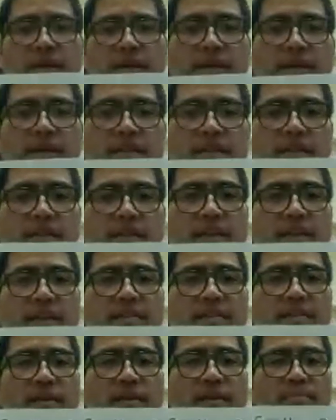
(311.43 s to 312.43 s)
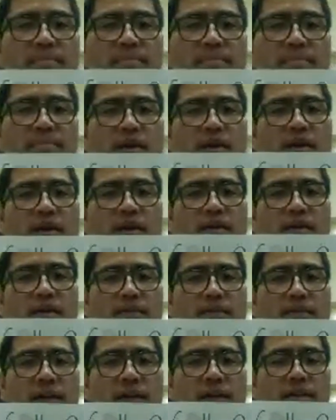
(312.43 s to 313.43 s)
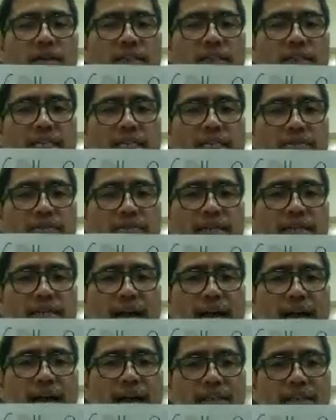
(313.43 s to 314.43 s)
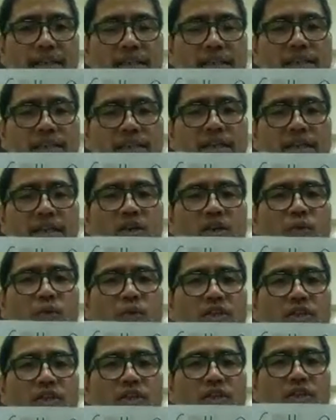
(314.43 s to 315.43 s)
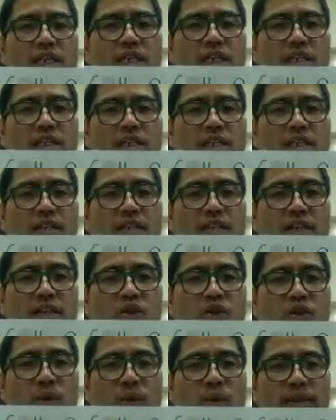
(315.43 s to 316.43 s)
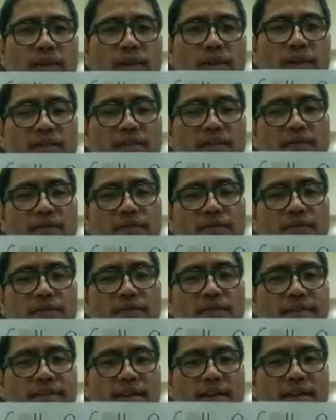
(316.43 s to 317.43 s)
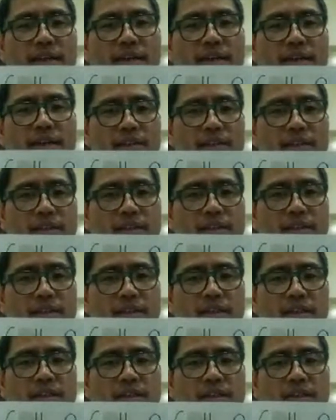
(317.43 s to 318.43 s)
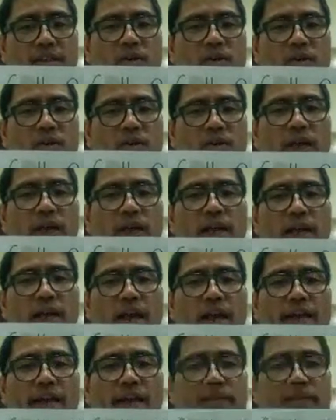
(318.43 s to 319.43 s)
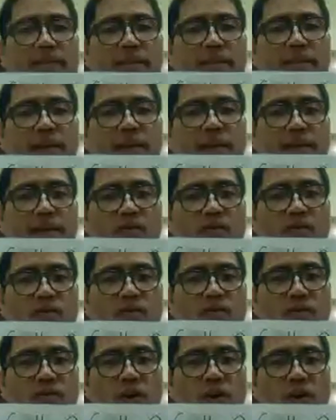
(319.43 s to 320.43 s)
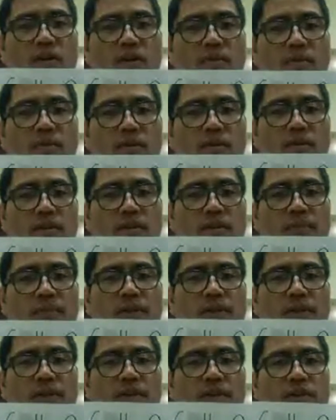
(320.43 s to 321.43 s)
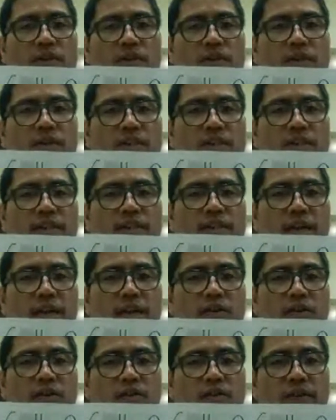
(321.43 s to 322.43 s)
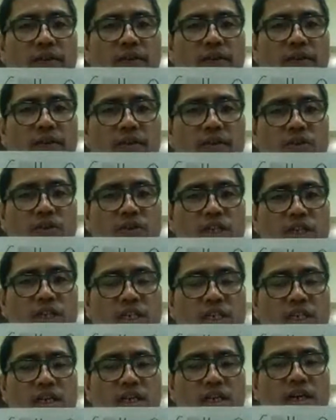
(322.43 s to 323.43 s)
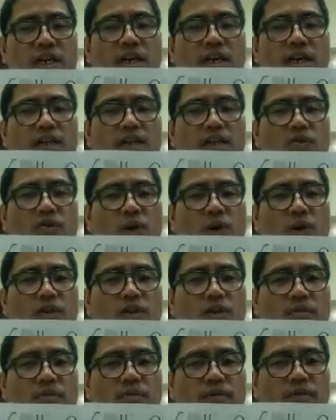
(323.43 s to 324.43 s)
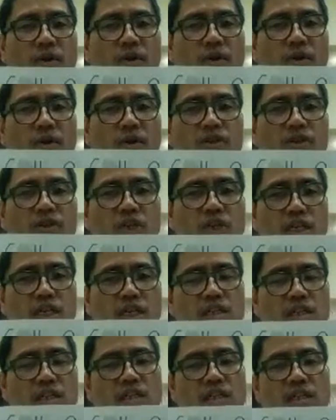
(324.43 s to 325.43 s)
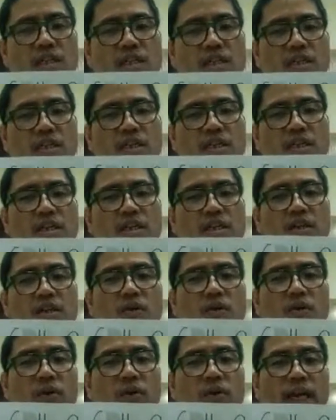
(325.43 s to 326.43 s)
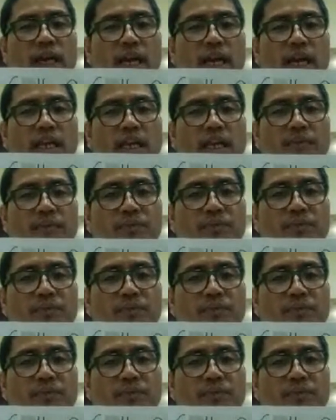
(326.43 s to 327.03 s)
This is the example of a stearic acid, which is a saturated fatty acid. Okay, 18 atoms of carbon, 36 atoms of hydrogen, and 2 atoms of oxygen. Okay,